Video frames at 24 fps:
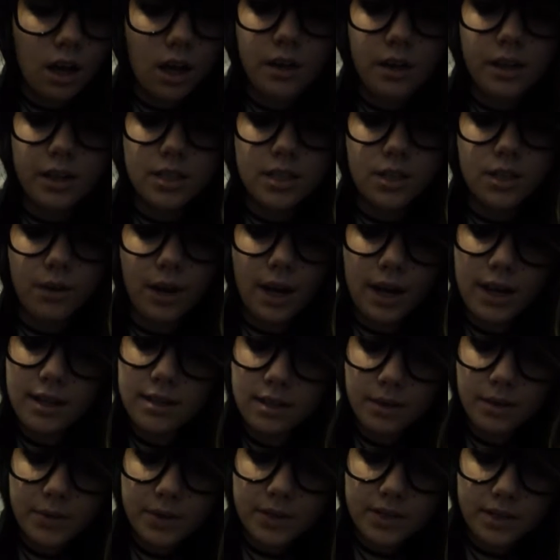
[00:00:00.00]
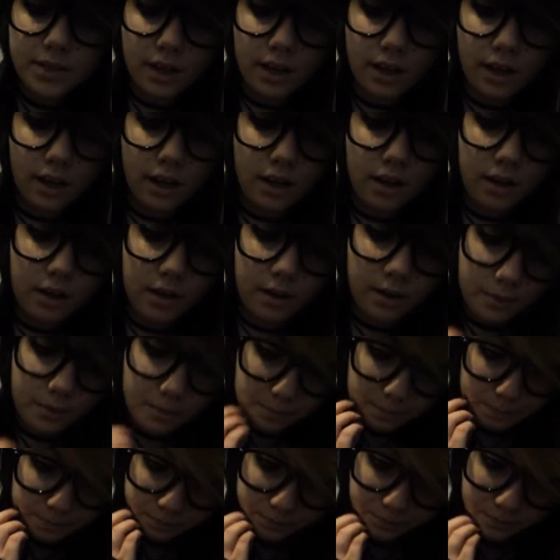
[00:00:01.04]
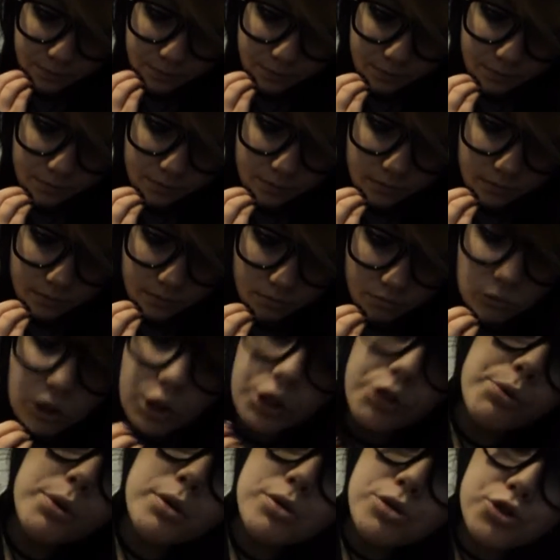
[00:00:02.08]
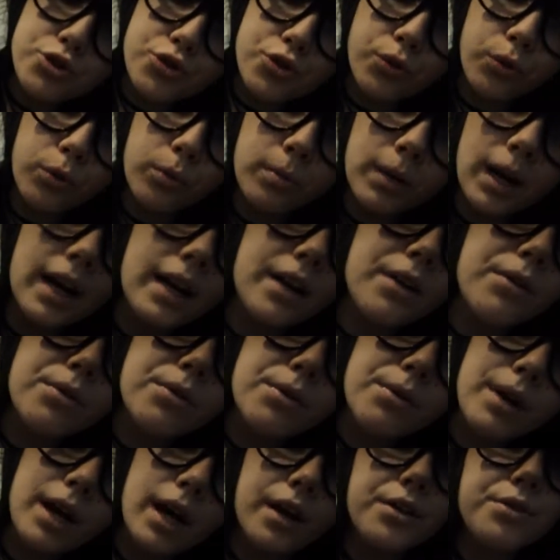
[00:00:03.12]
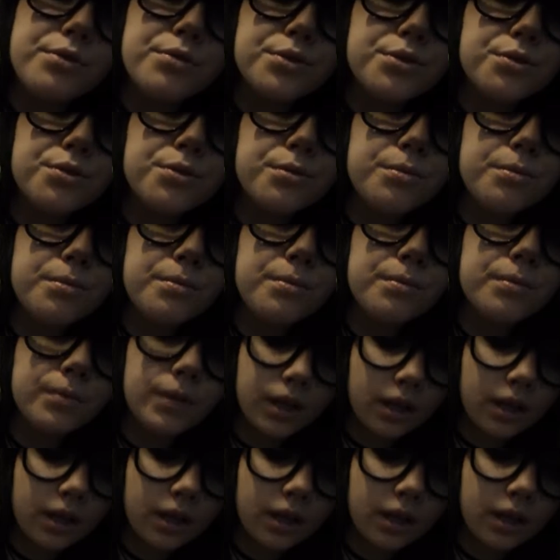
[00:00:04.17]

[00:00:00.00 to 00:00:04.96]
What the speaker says: Okay, so as I was saying, you can zoom. I don't know how you zoom.